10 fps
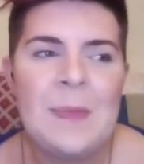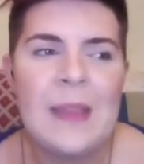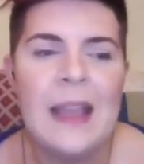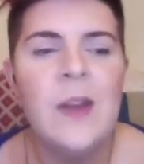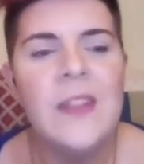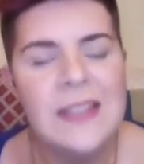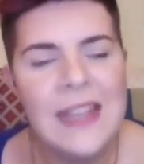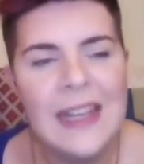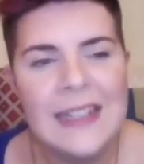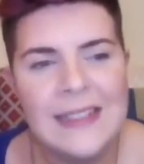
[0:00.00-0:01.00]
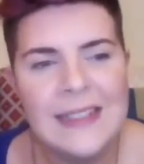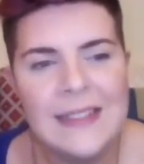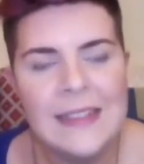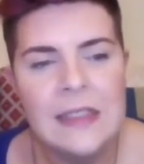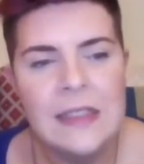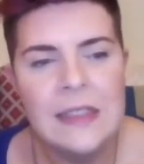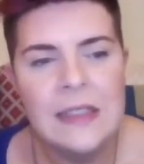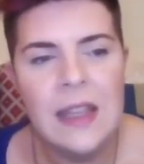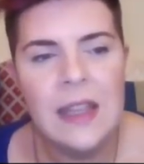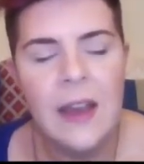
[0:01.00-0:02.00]
And on the days
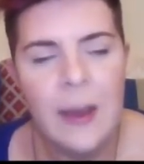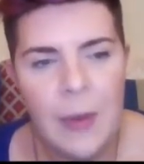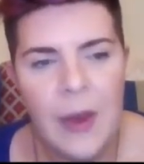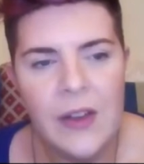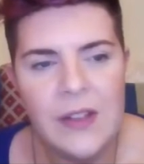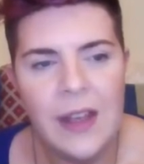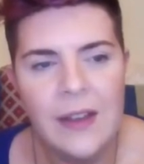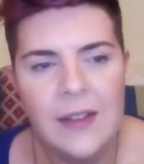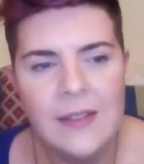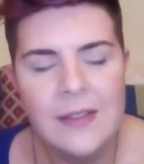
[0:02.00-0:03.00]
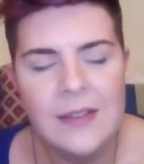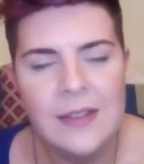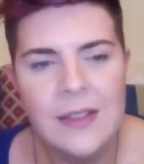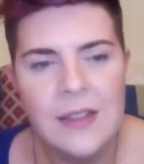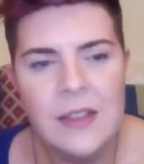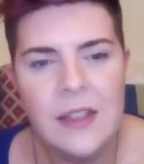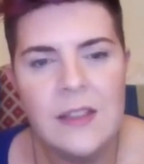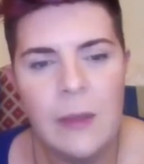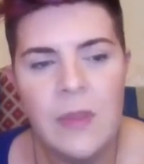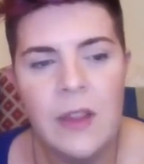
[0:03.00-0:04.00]
that her partner does
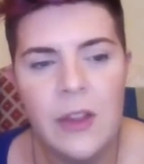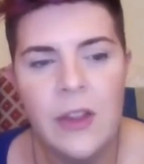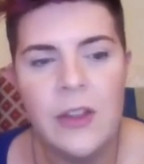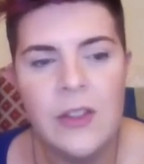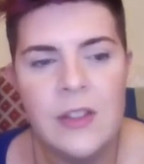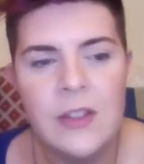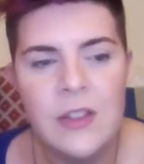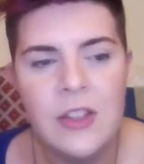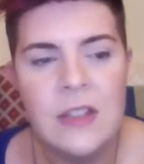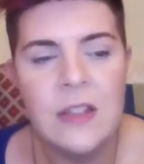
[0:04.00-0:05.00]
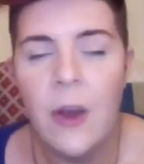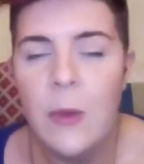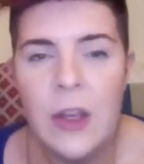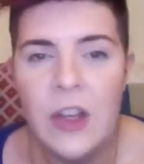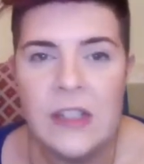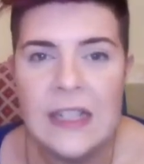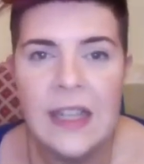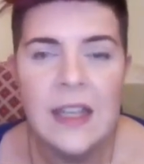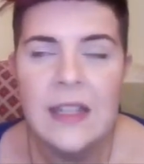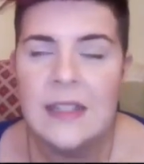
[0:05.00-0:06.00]
something good, she's like, oh my god,
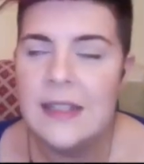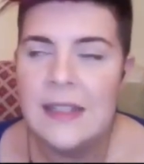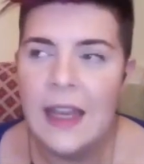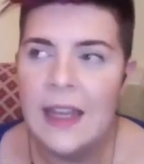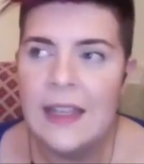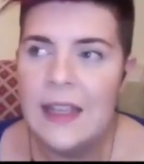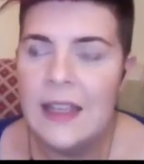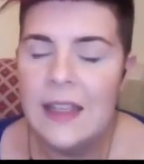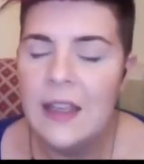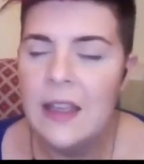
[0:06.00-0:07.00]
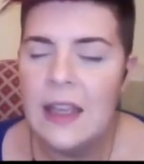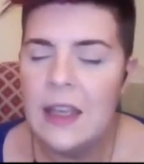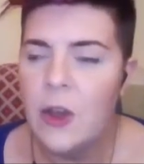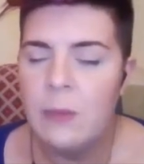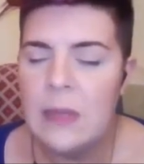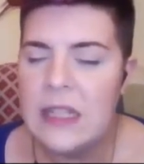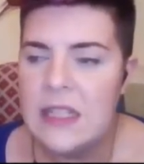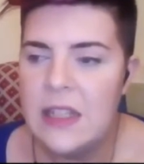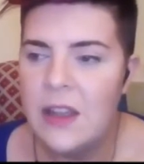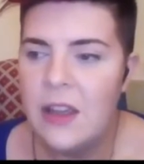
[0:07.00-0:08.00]
he cooked me
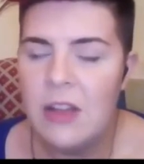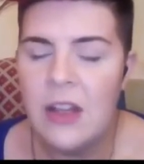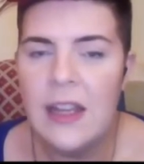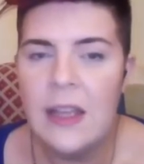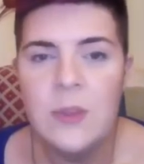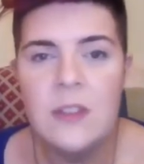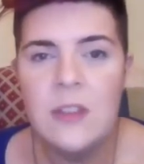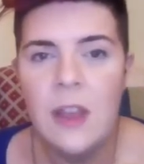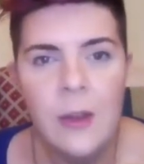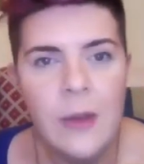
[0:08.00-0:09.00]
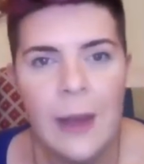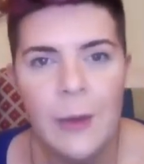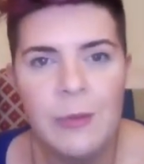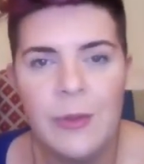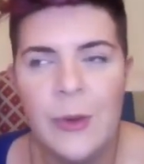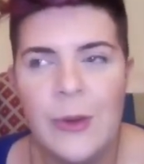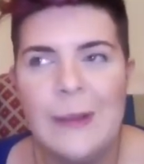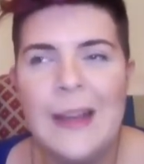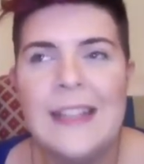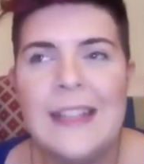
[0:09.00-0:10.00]
dinner, and like he was so helpful. And
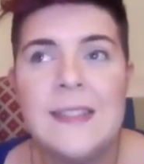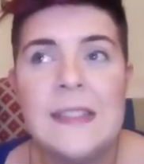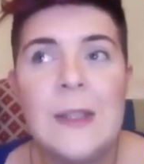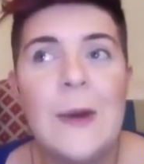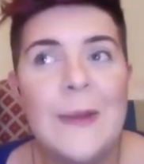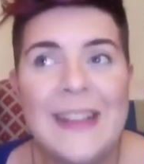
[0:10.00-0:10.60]
I'm like, it's not